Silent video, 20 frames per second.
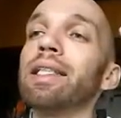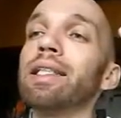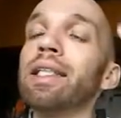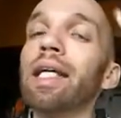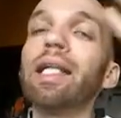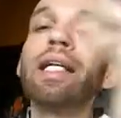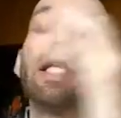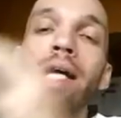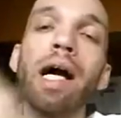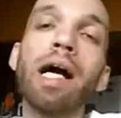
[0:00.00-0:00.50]

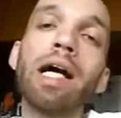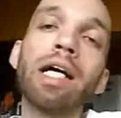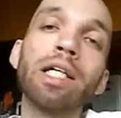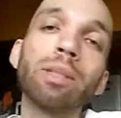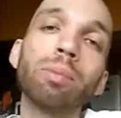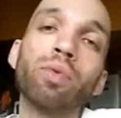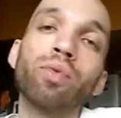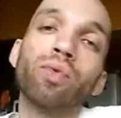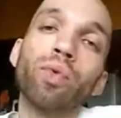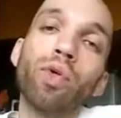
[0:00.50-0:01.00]
Lady
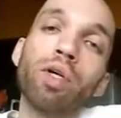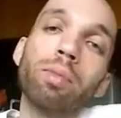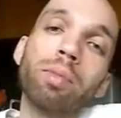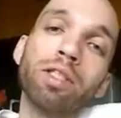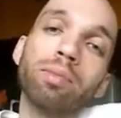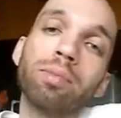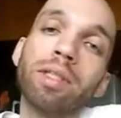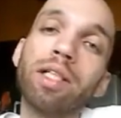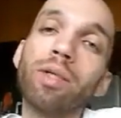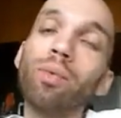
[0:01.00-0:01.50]
Gaga's
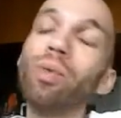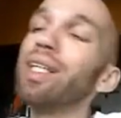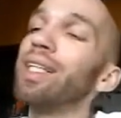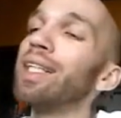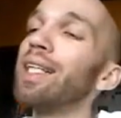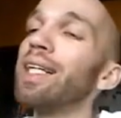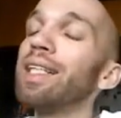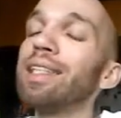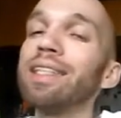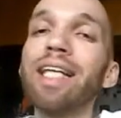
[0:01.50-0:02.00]
performance, man. What
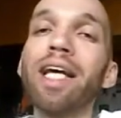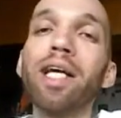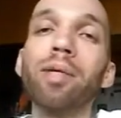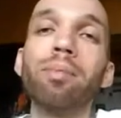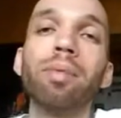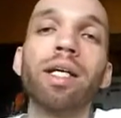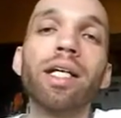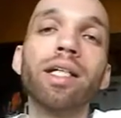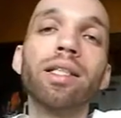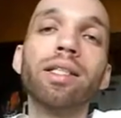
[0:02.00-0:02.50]
could I say,
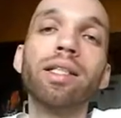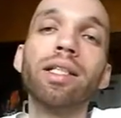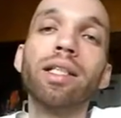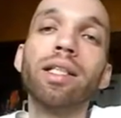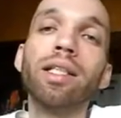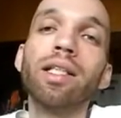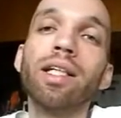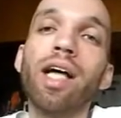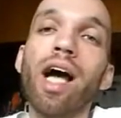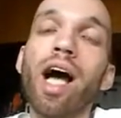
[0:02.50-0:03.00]
man?
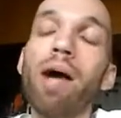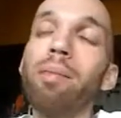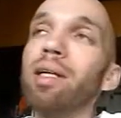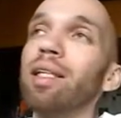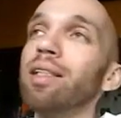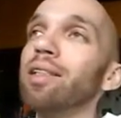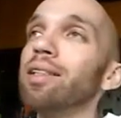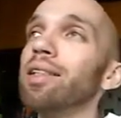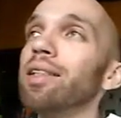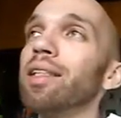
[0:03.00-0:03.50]
I
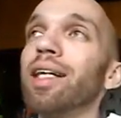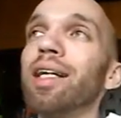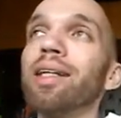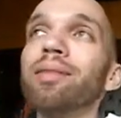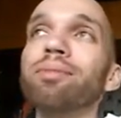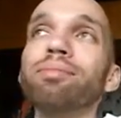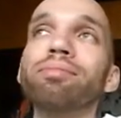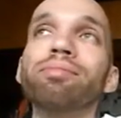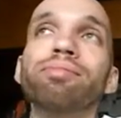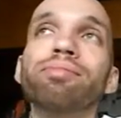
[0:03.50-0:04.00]
mean,
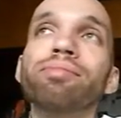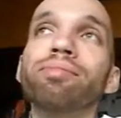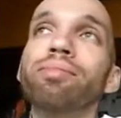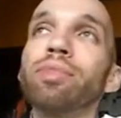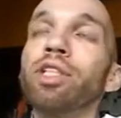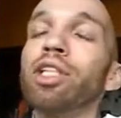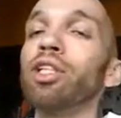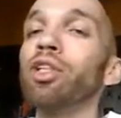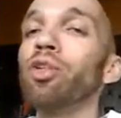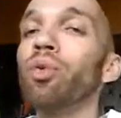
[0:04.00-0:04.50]

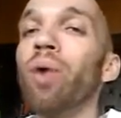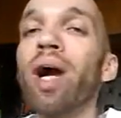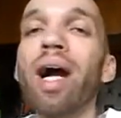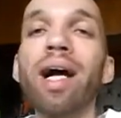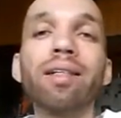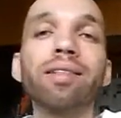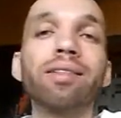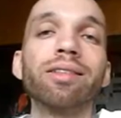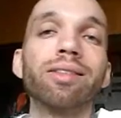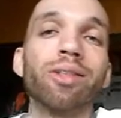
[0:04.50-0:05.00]

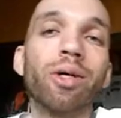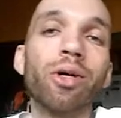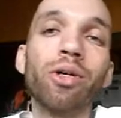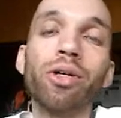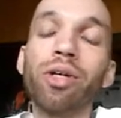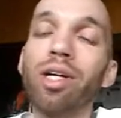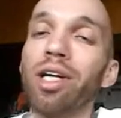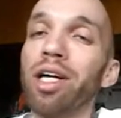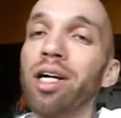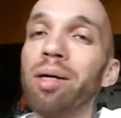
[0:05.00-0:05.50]
congrats on
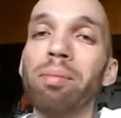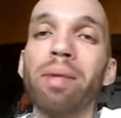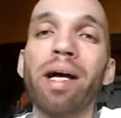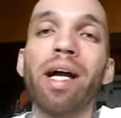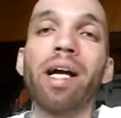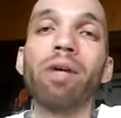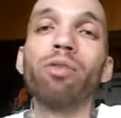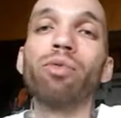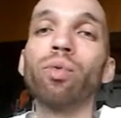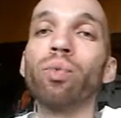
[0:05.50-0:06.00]
her
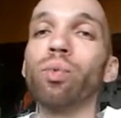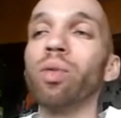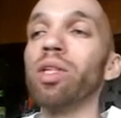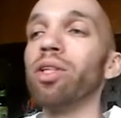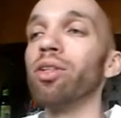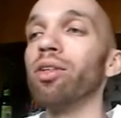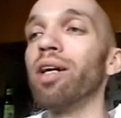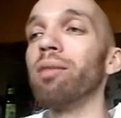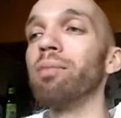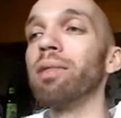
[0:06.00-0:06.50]
comeback, for
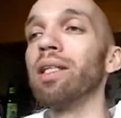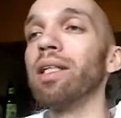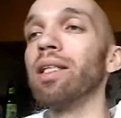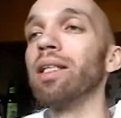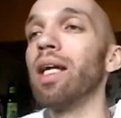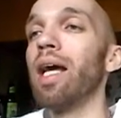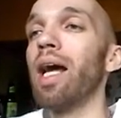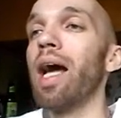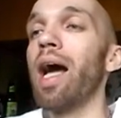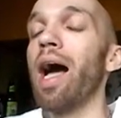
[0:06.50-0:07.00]
real. I
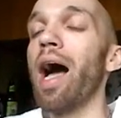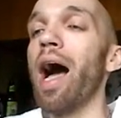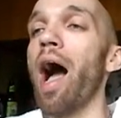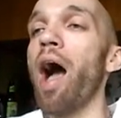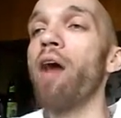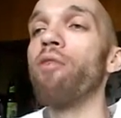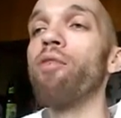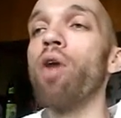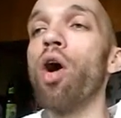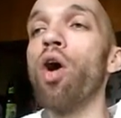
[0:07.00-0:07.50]
mean,
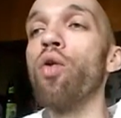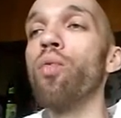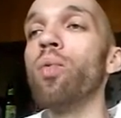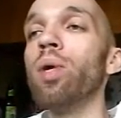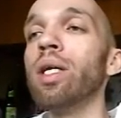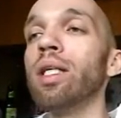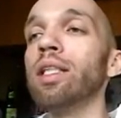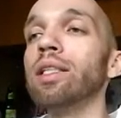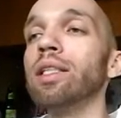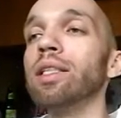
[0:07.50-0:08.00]
I've
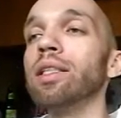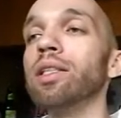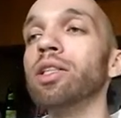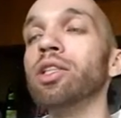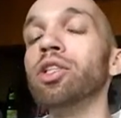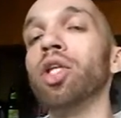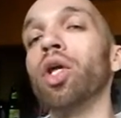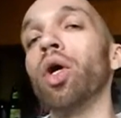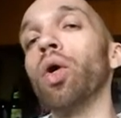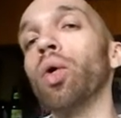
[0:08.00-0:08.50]
always
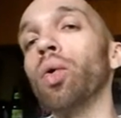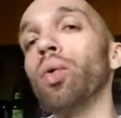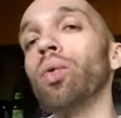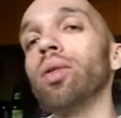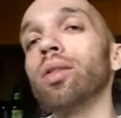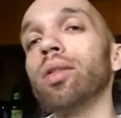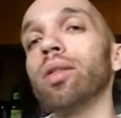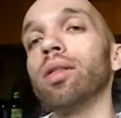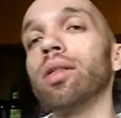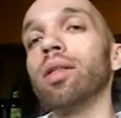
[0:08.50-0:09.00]

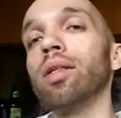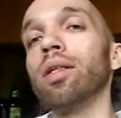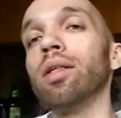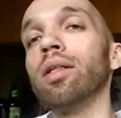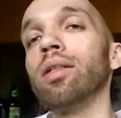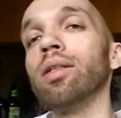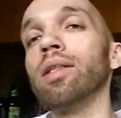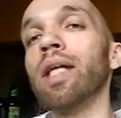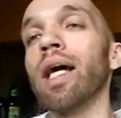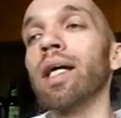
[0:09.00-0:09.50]
known
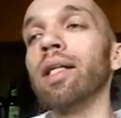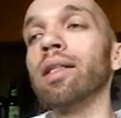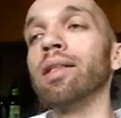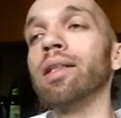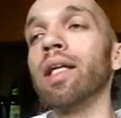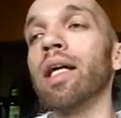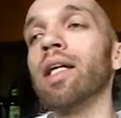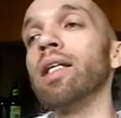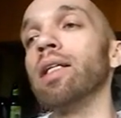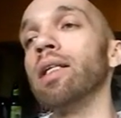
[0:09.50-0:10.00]
that
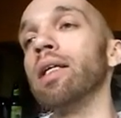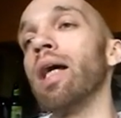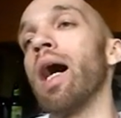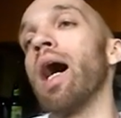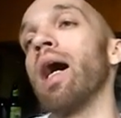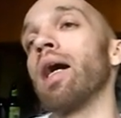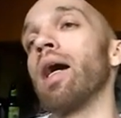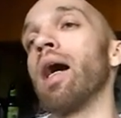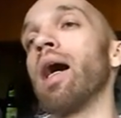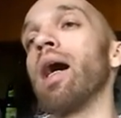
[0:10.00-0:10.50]
Lady
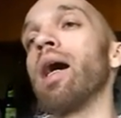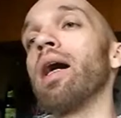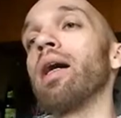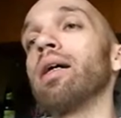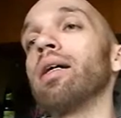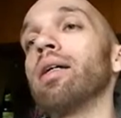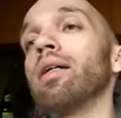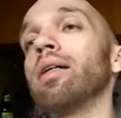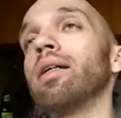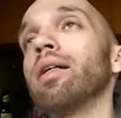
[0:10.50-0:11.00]

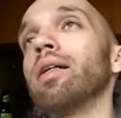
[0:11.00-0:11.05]
Gaga